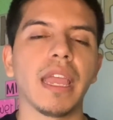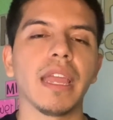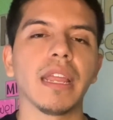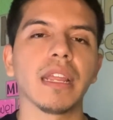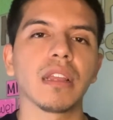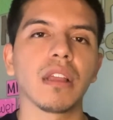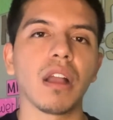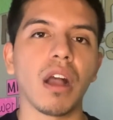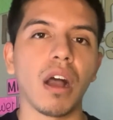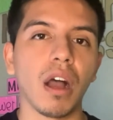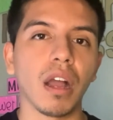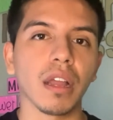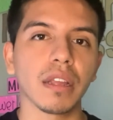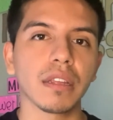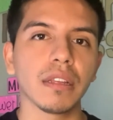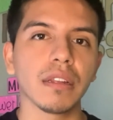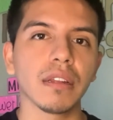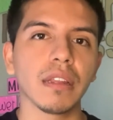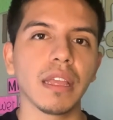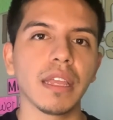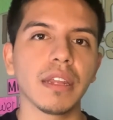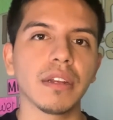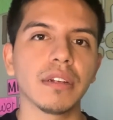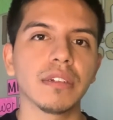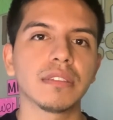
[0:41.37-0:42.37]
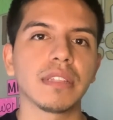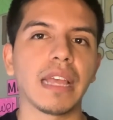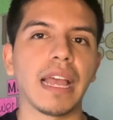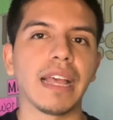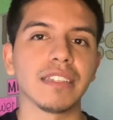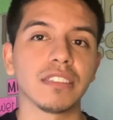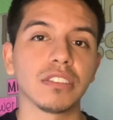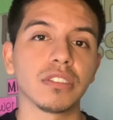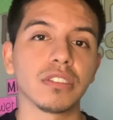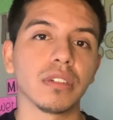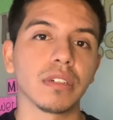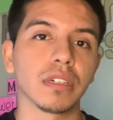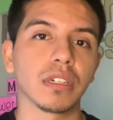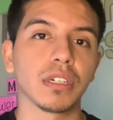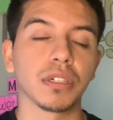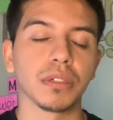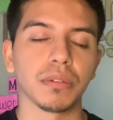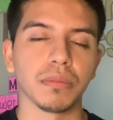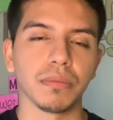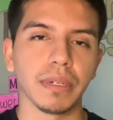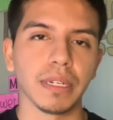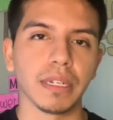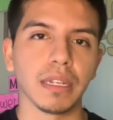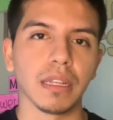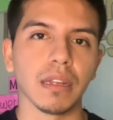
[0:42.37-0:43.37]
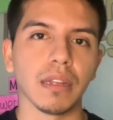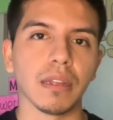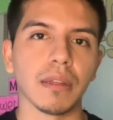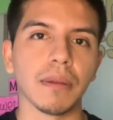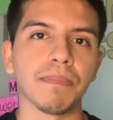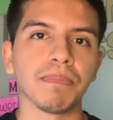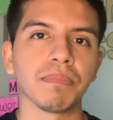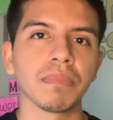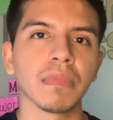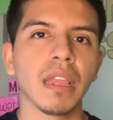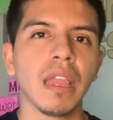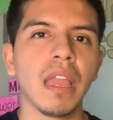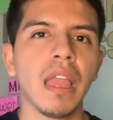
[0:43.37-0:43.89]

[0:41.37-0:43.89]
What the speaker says: and calculators as their curriculum.